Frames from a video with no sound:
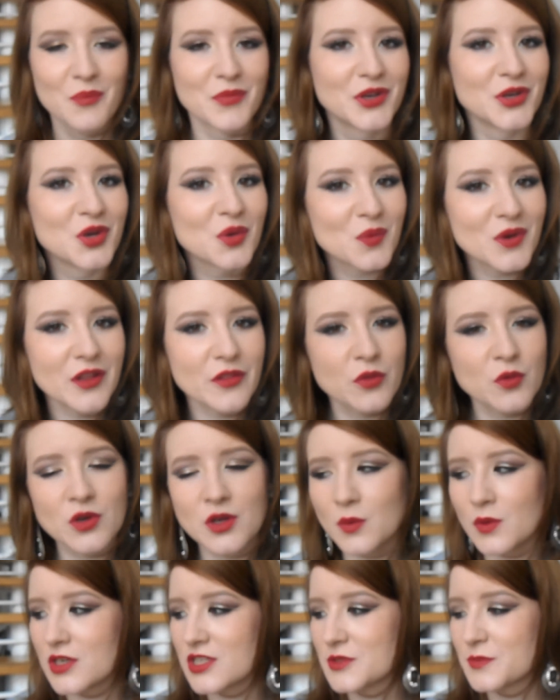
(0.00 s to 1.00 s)
but not what I thought
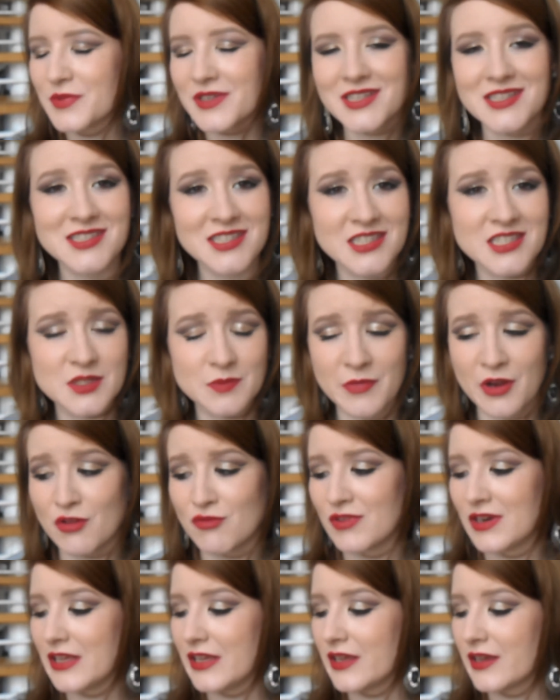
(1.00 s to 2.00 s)
it was, but it did smell
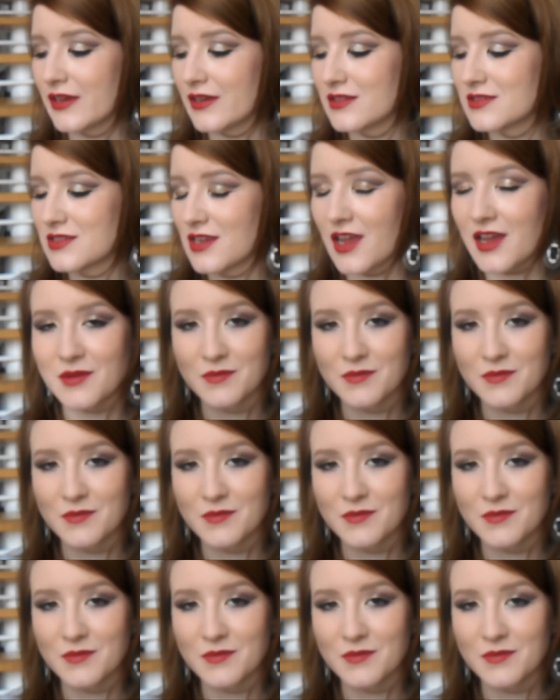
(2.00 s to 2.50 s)
really good,